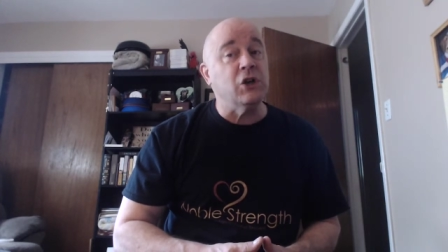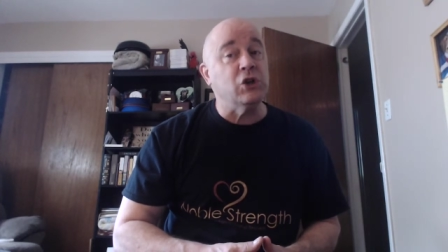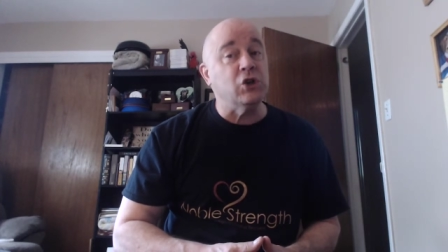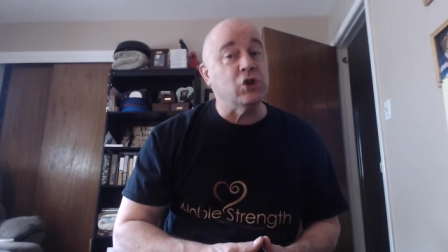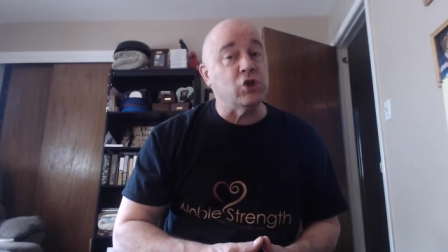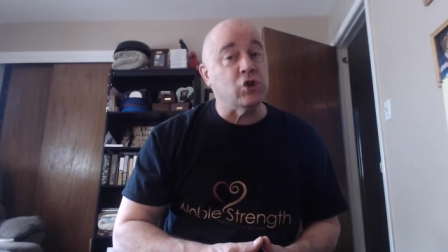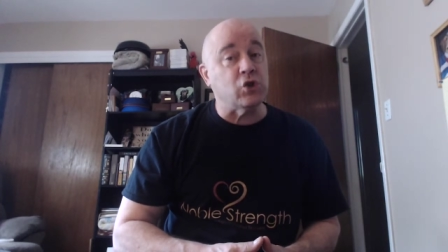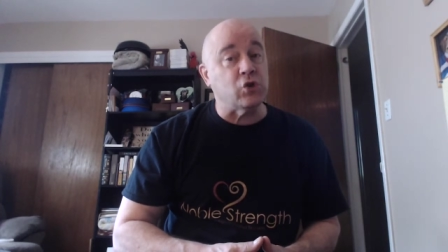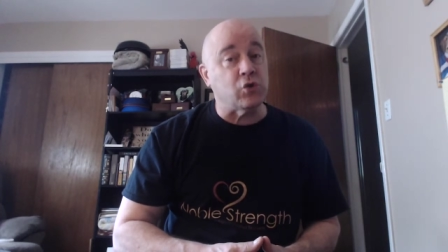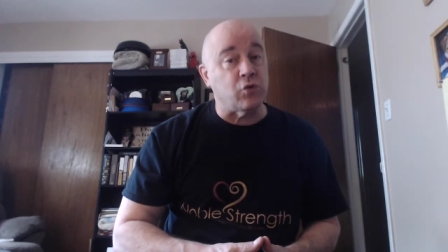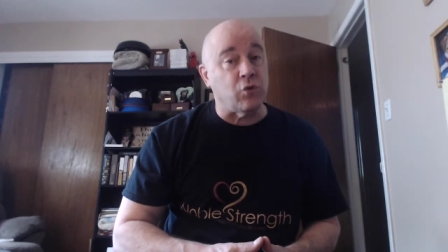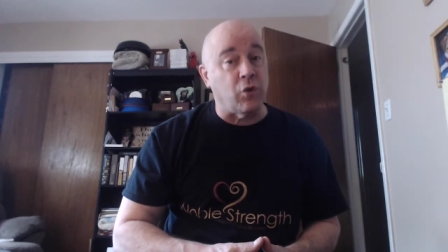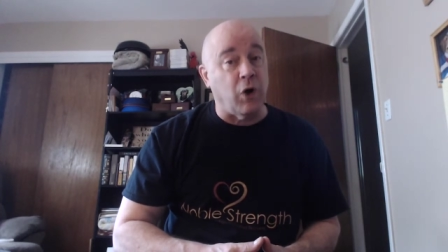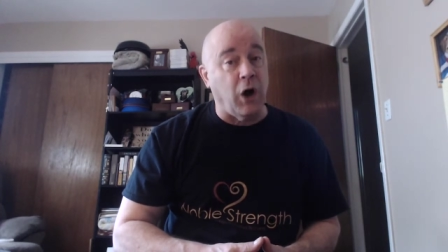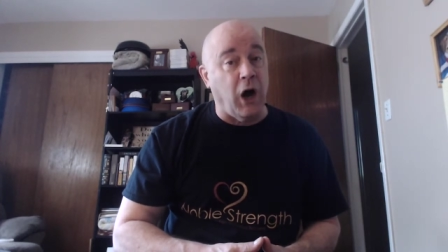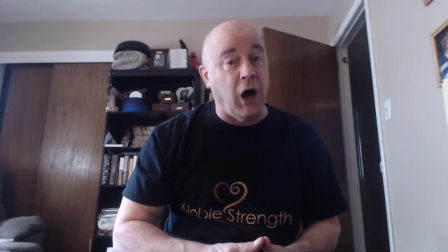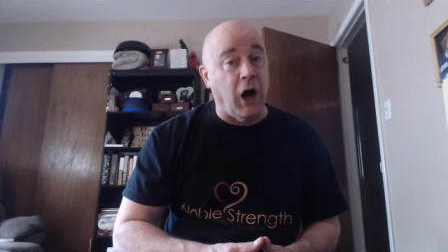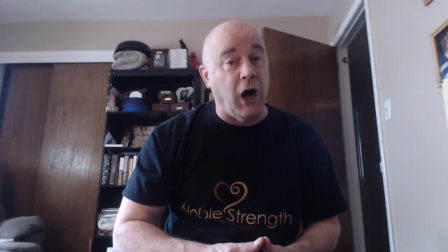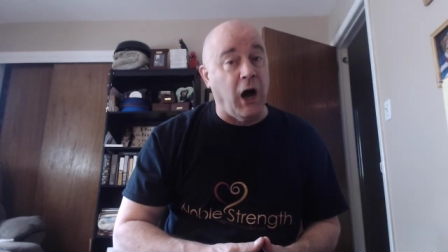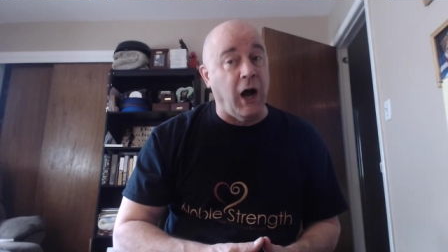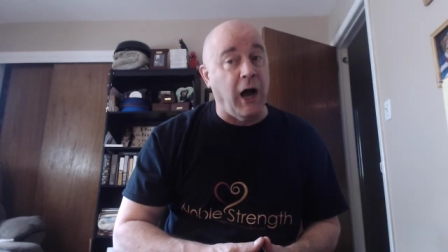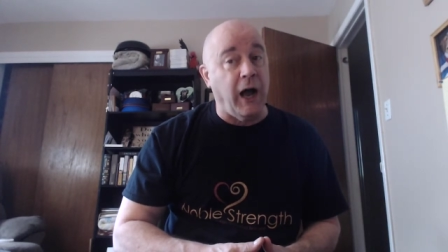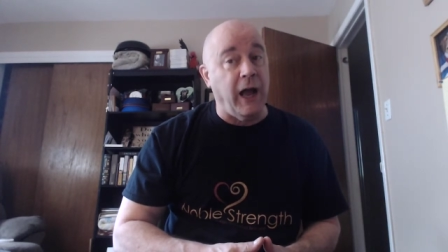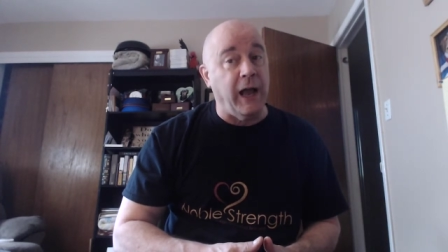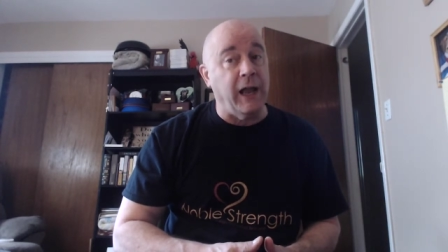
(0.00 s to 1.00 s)

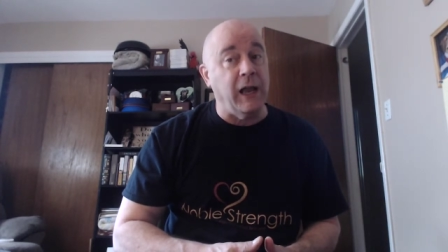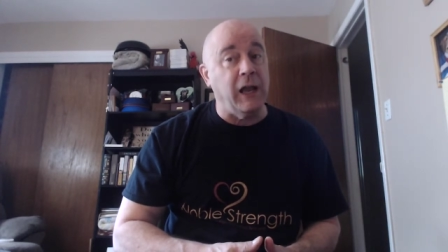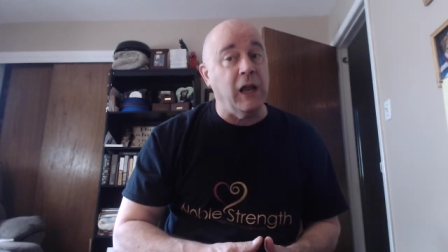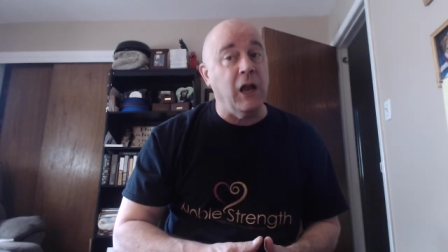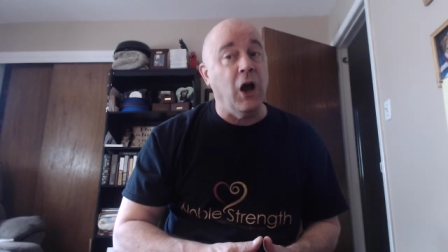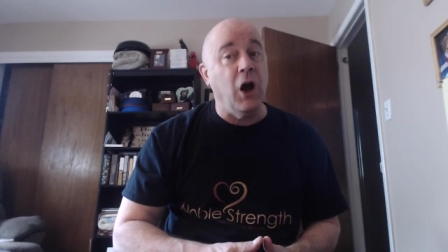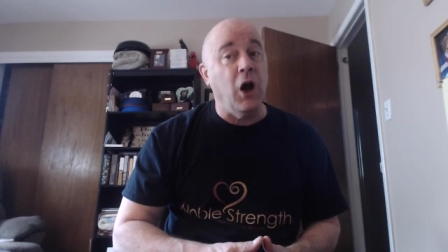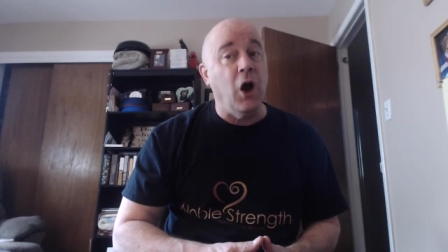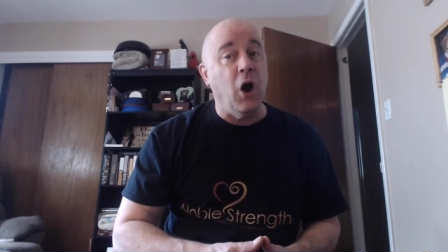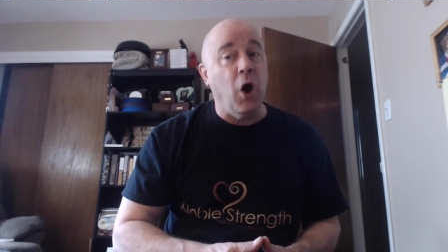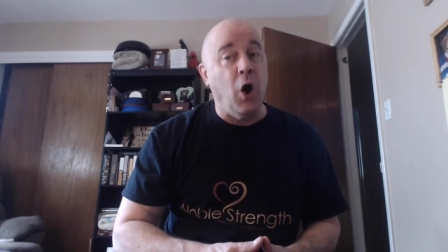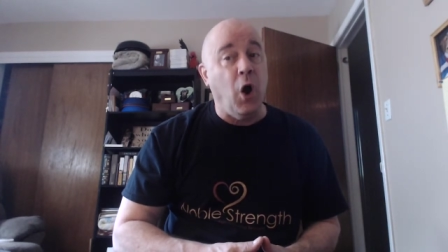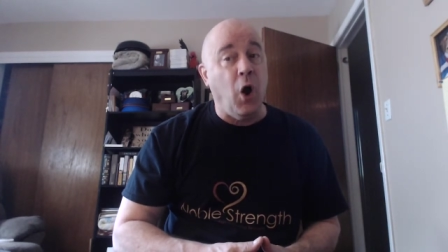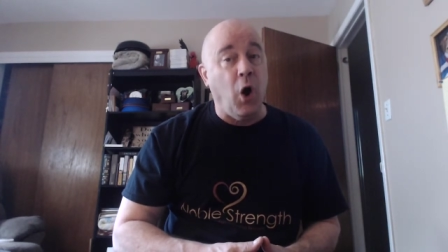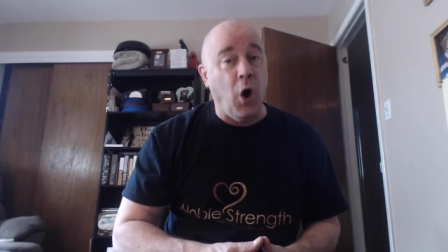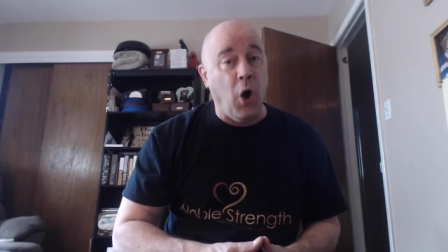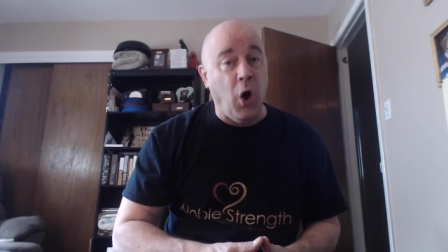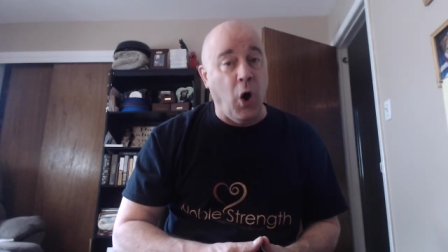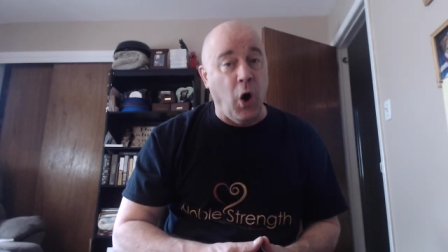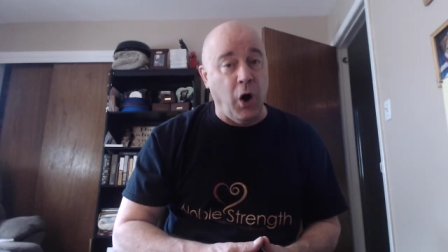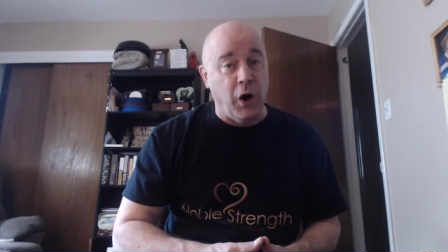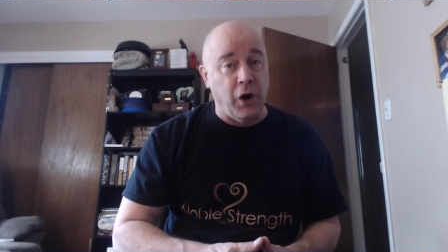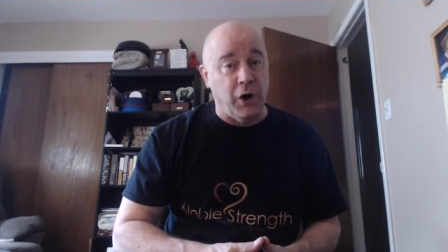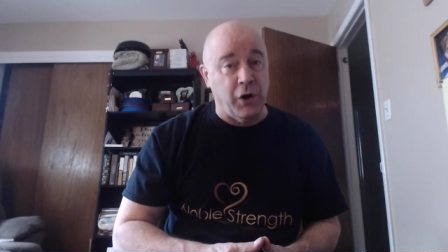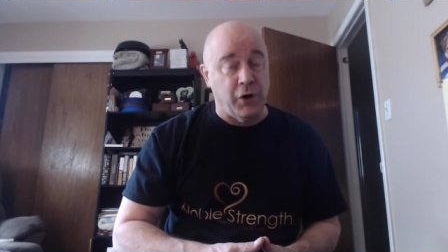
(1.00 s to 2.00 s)
try
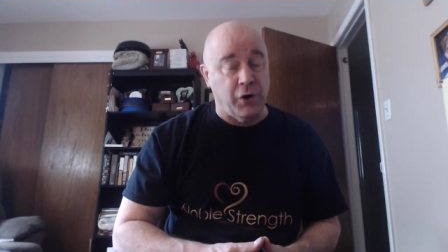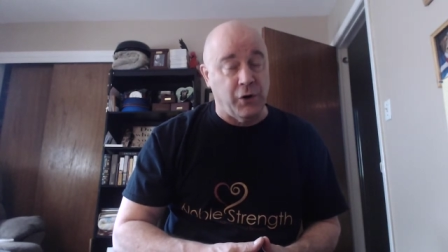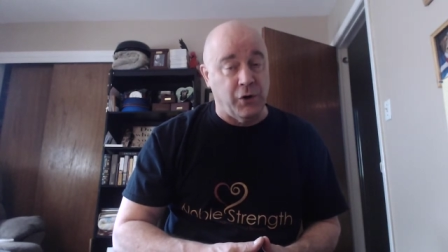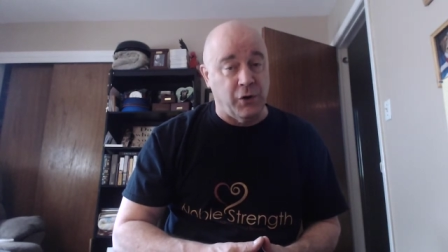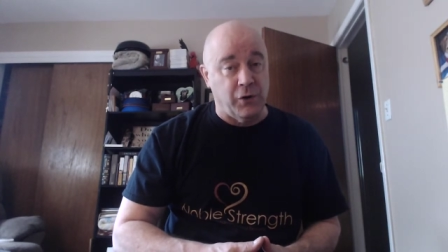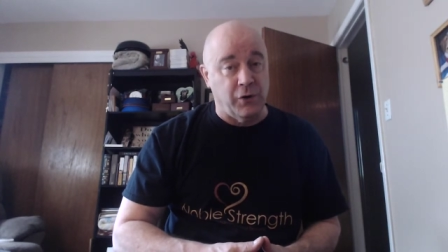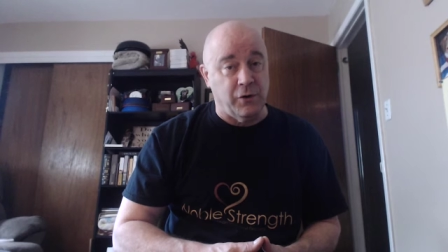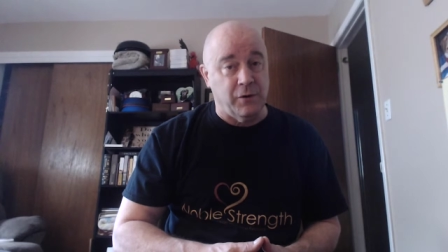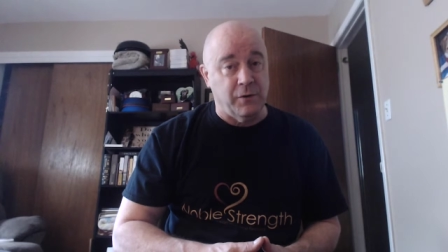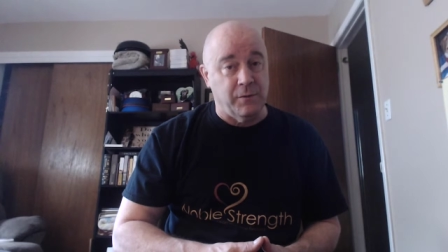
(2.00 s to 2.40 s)
harder.